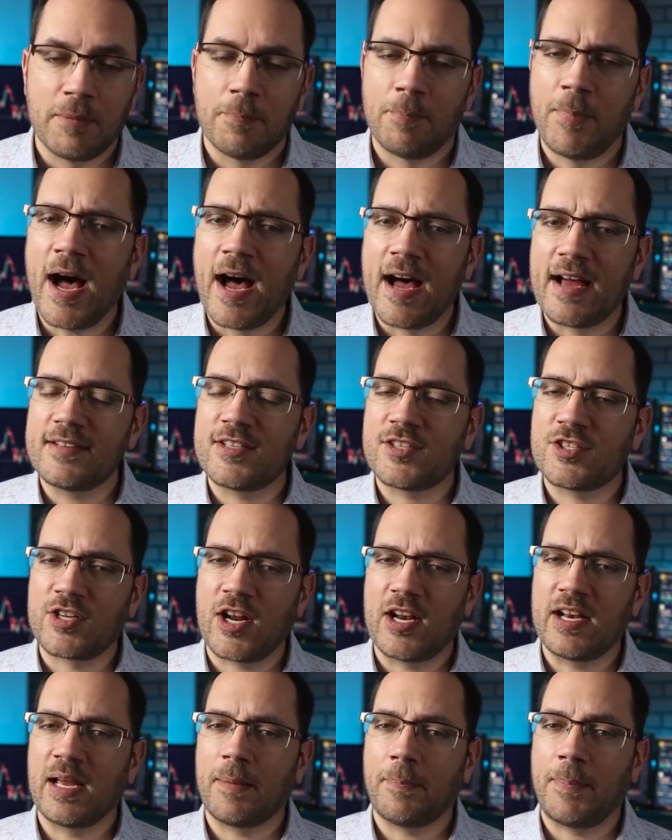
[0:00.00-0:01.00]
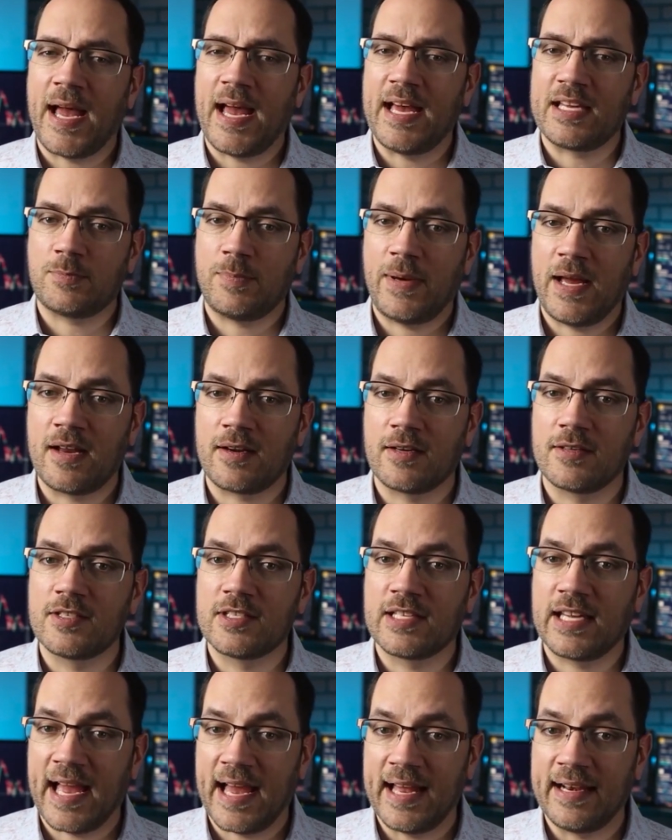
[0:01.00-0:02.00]
but studying past patterns
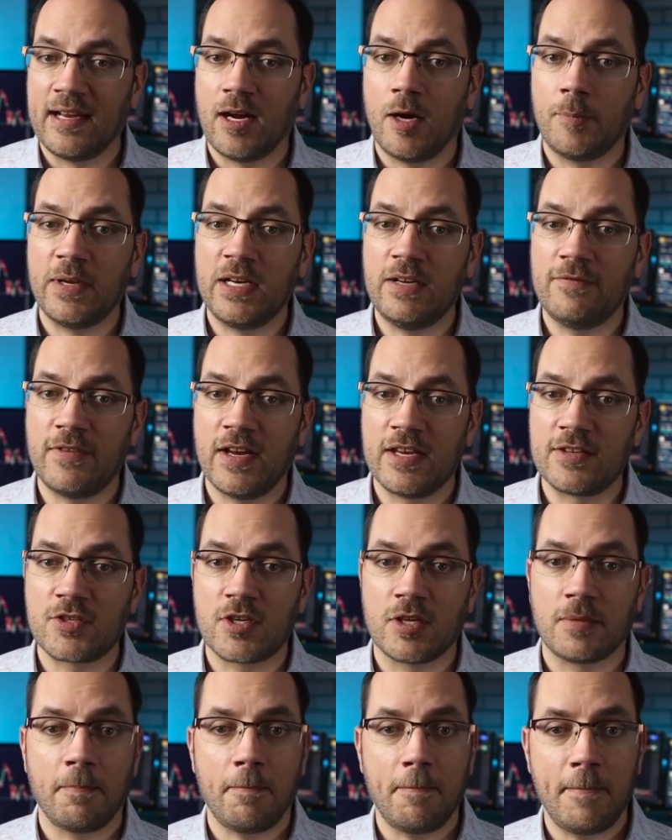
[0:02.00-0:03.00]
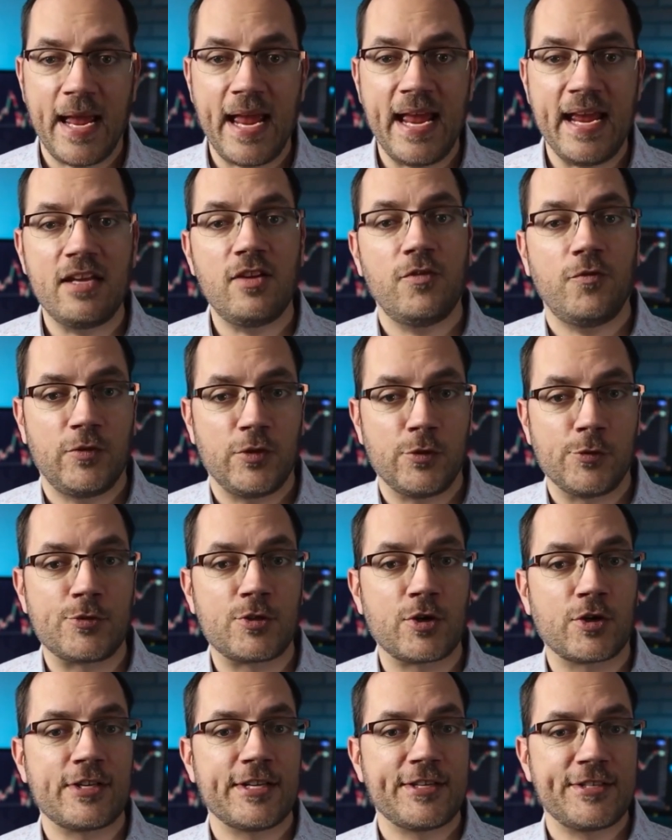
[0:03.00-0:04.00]
can help an investor make
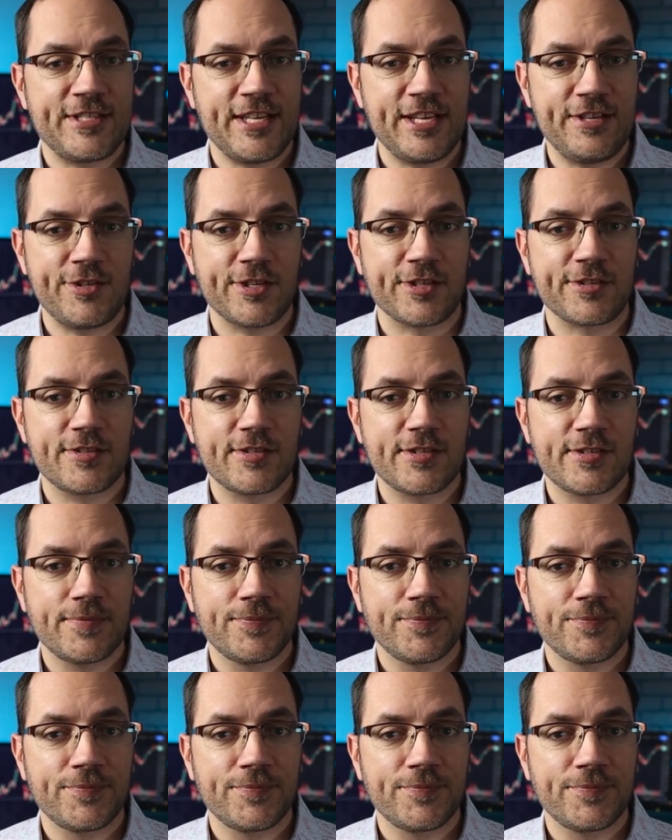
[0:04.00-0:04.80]
future decisions.